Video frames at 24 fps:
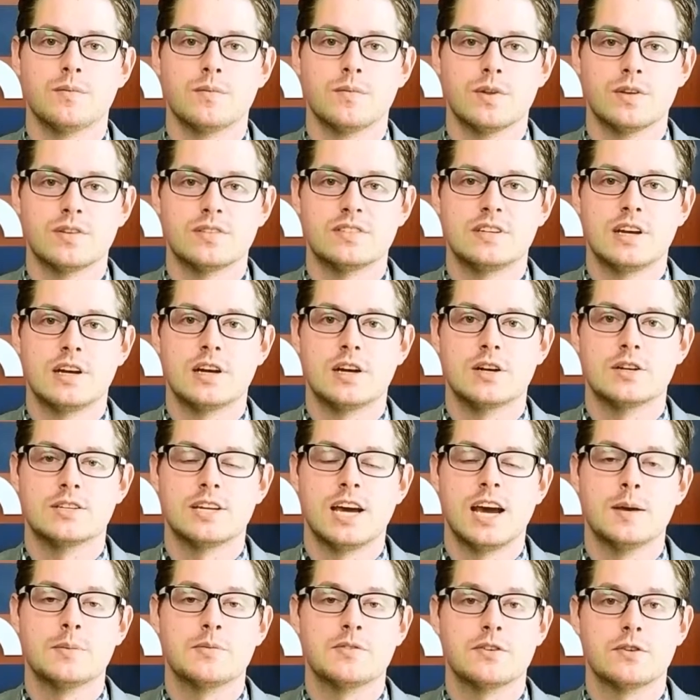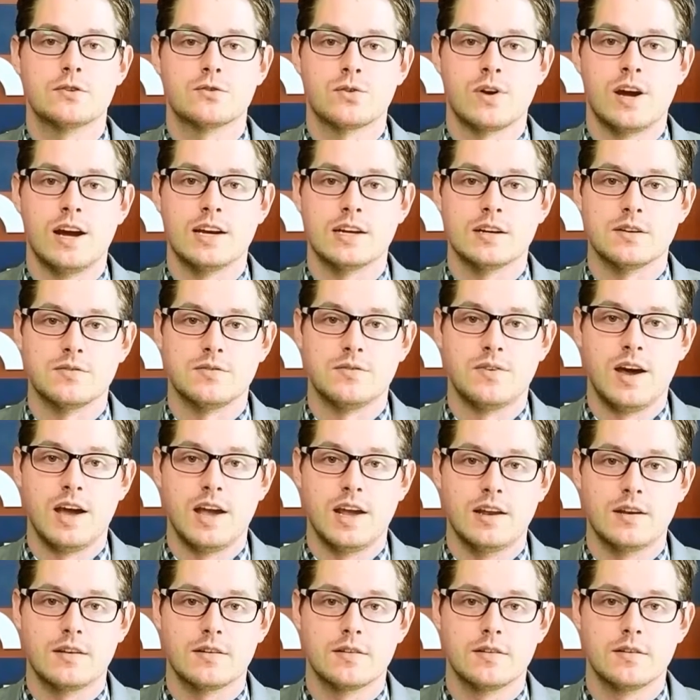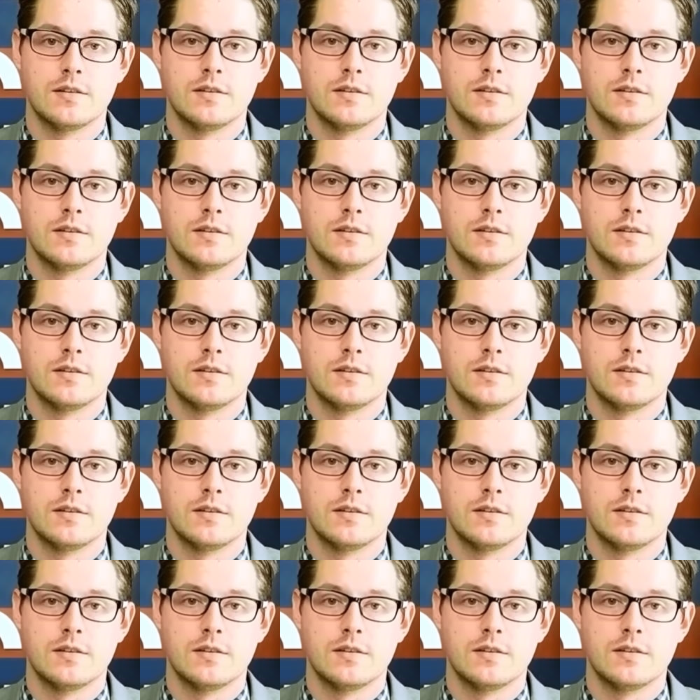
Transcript: the stereotypes they're trying to fight.